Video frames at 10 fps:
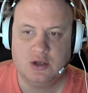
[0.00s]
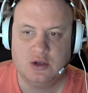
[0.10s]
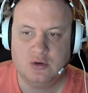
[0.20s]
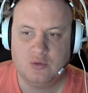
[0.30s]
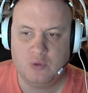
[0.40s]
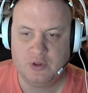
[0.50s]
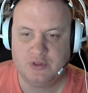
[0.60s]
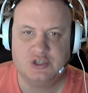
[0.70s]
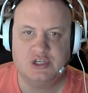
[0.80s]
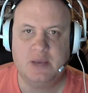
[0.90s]
with the
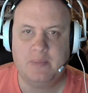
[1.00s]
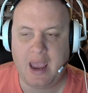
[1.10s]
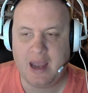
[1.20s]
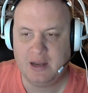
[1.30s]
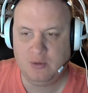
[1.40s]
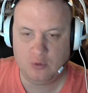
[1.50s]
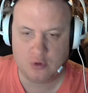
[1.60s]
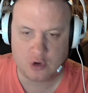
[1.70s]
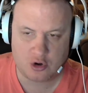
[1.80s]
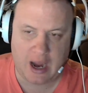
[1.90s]
ship and it will
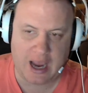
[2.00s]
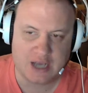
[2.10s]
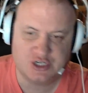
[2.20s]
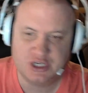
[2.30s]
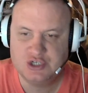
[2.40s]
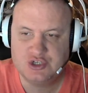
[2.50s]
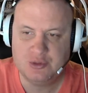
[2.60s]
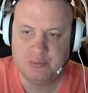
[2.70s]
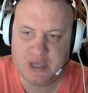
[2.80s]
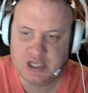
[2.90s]
crash into the
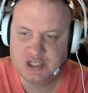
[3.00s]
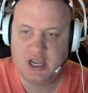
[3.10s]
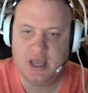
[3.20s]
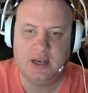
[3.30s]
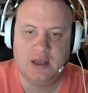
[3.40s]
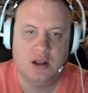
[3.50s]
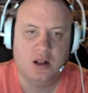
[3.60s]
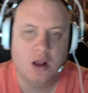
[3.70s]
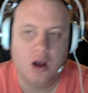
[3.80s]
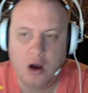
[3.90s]
beachhead
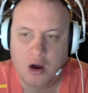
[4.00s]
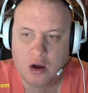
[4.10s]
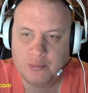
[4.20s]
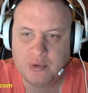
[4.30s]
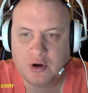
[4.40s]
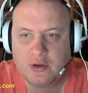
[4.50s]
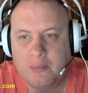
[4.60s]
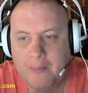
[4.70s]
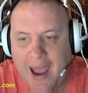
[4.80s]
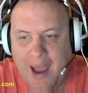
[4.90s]
on part of the
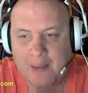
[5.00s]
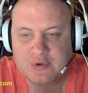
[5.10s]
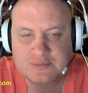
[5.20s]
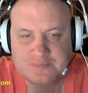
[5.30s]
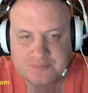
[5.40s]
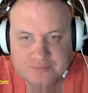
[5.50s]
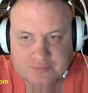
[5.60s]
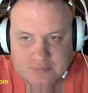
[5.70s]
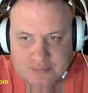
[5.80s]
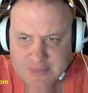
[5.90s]
map
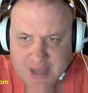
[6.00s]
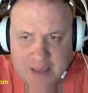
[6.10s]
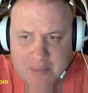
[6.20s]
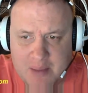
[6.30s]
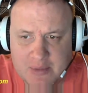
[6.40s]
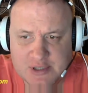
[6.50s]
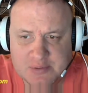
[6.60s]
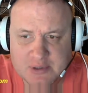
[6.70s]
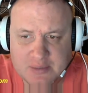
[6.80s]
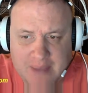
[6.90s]
and maybe split
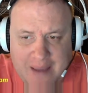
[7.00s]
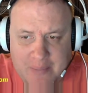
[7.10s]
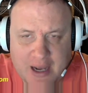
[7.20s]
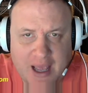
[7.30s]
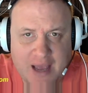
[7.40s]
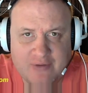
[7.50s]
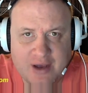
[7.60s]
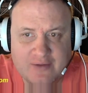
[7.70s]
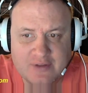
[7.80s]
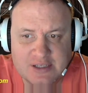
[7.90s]
the map in half.
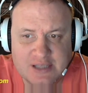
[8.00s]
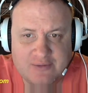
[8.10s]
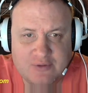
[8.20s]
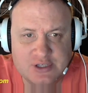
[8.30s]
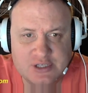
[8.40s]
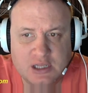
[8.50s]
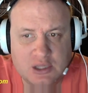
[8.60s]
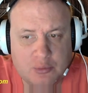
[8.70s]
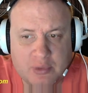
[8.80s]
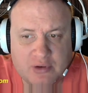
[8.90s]
I've only seen a little
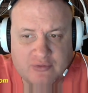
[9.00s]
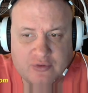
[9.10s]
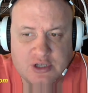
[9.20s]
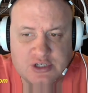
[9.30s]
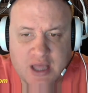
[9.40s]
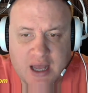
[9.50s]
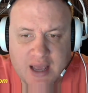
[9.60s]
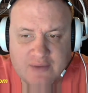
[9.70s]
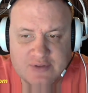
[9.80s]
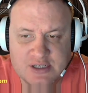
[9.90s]
bit of footage of that. I
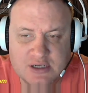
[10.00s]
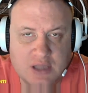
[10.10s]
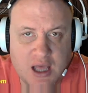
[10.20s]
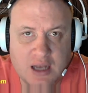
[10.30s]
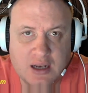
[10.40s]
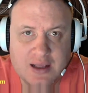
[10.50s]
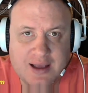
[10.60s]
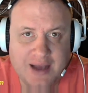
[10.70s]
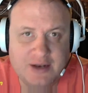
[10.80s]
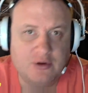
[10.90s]
haven't seen a lot. I
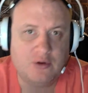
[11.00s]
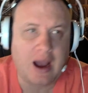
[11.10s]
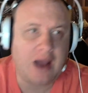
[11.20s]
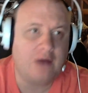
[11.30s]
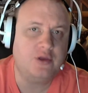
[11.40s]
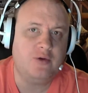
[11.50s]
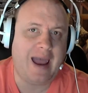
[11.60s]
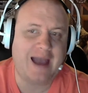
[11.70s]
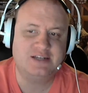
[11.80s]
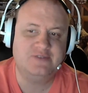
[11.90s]
don't know how you
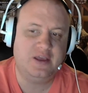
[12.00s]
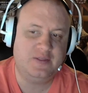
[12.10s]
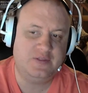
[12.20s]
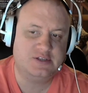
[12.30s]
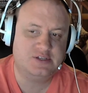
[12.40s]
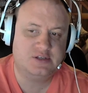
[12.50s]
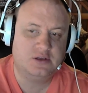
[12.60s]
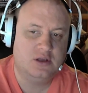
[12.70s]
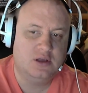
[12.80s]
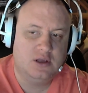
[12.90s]
activate this
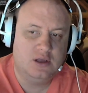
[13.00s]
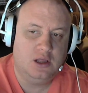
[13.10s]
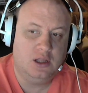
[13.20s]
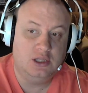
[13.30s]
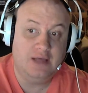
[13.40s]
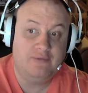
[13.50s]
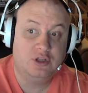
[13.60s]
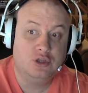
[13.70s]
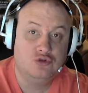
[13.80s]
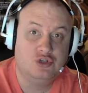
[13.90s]

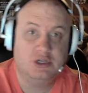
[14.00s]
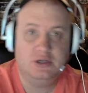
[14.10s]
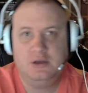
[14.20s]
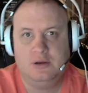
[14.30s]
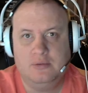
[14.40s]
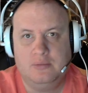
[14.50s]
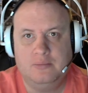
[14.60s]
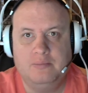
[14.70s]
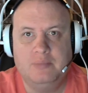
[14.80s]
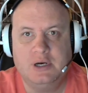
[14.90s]
levolution,
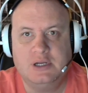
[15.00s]
but